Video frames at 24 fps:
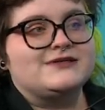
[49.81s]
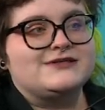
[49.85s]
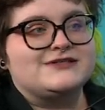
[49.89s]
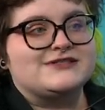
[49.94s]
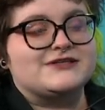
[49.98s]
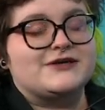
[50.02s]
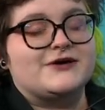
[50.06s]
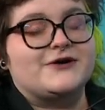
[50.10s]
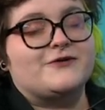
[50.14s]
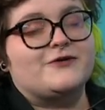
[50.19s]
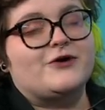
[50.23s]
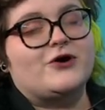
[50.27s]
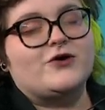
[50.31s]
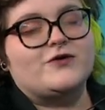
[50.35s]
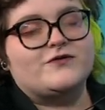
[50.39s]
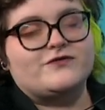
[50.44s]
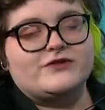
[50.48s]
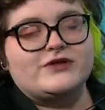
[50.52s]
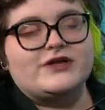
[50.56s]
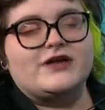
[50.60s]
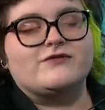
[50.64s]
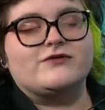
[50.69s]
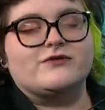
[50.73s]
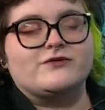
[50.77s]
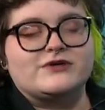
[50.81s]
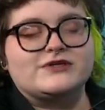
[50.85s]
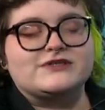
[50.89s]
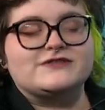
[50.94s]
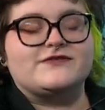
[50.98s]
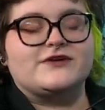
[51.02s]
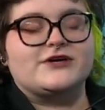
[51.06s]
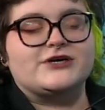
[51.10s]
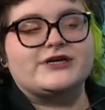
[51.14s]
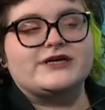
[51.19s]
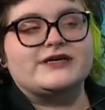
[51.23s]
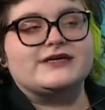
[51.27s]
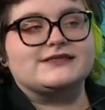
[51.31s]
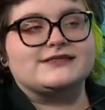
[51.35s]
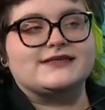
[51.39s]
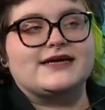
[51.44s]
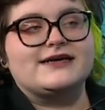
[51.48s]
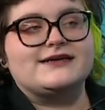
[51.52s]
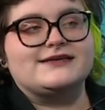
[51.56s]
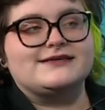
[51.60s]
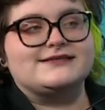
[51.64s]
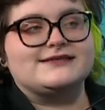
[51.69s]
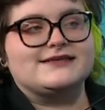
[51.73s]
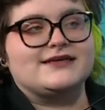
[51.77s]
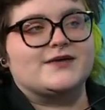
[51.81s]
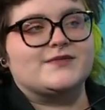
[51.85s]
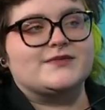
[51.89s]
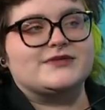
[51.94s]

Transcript: So hopefully everyone is very excited to come